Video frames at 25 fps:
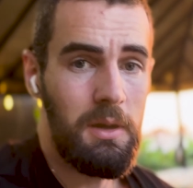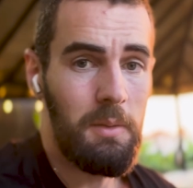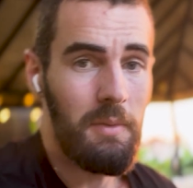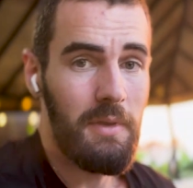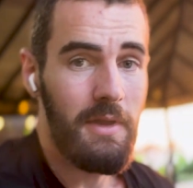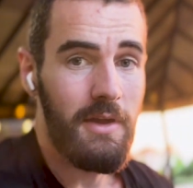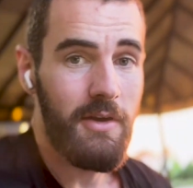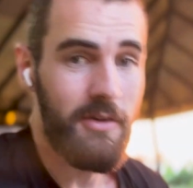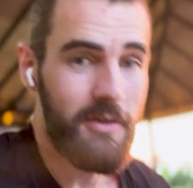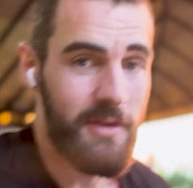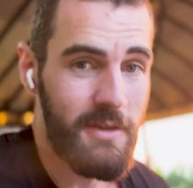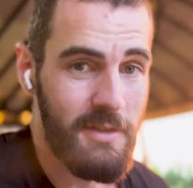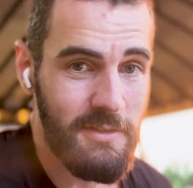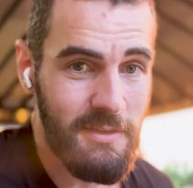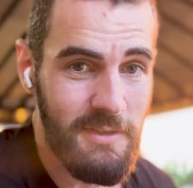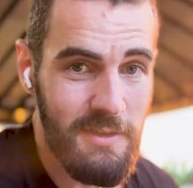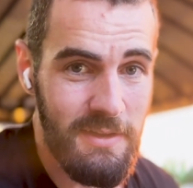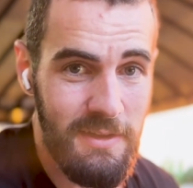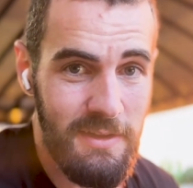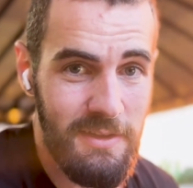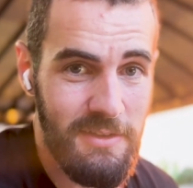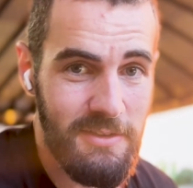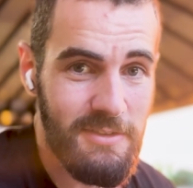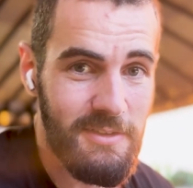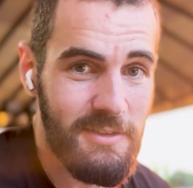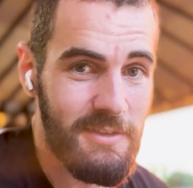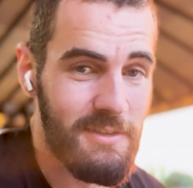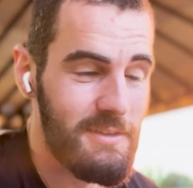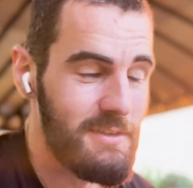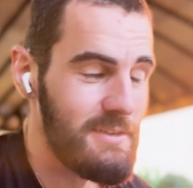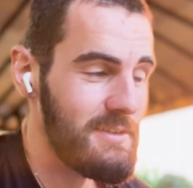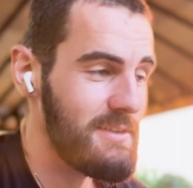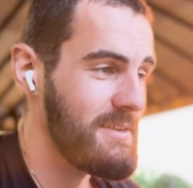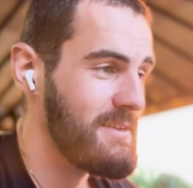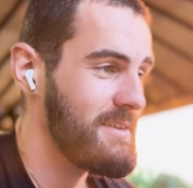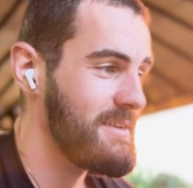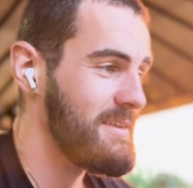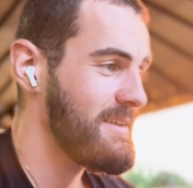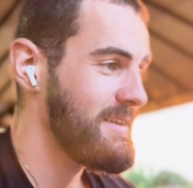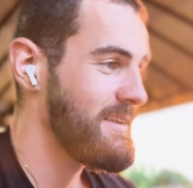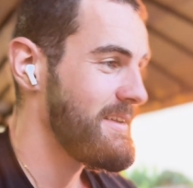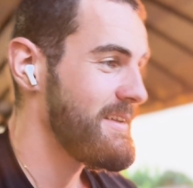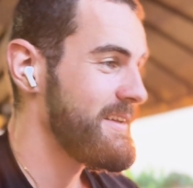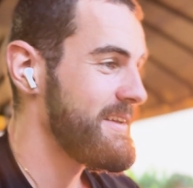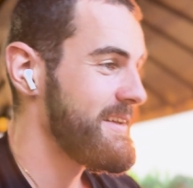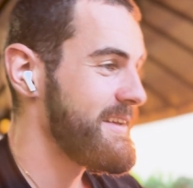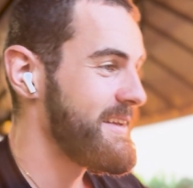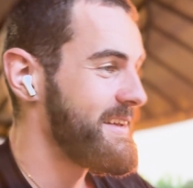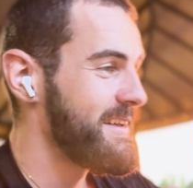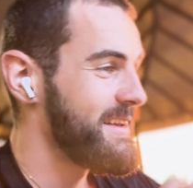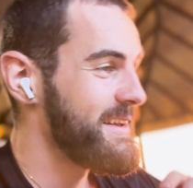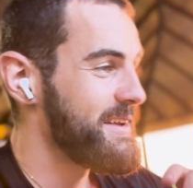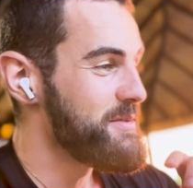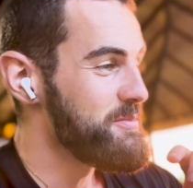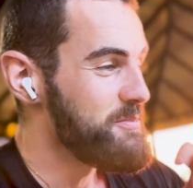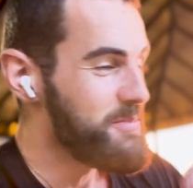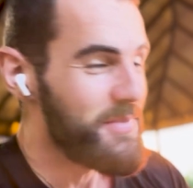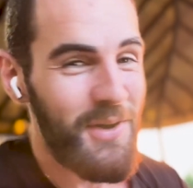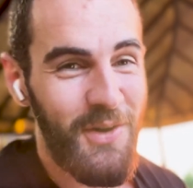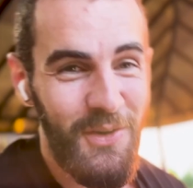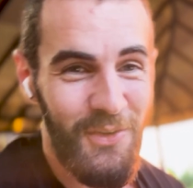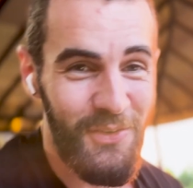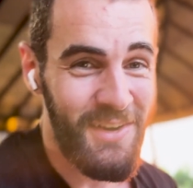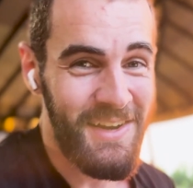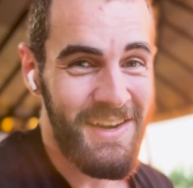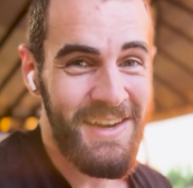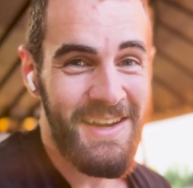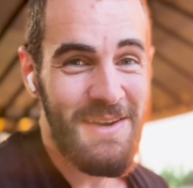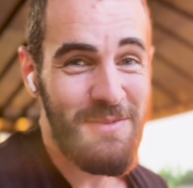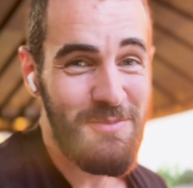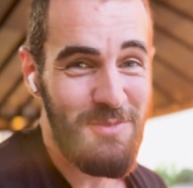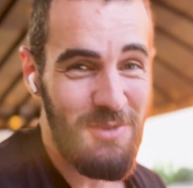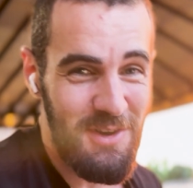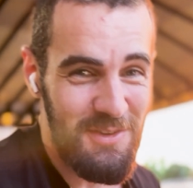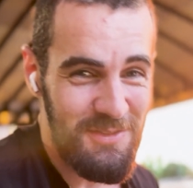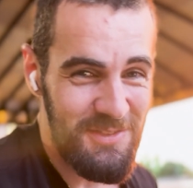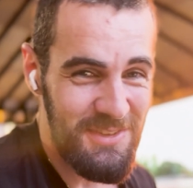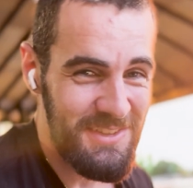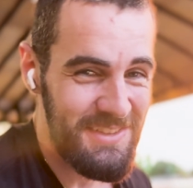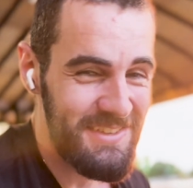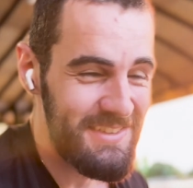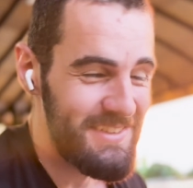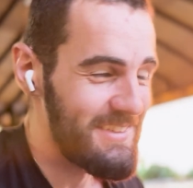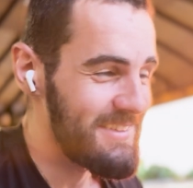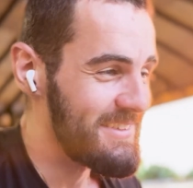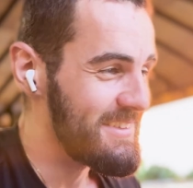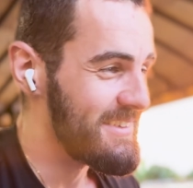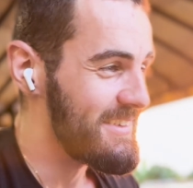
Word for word: I'm here in Indonesia, building our brotherhood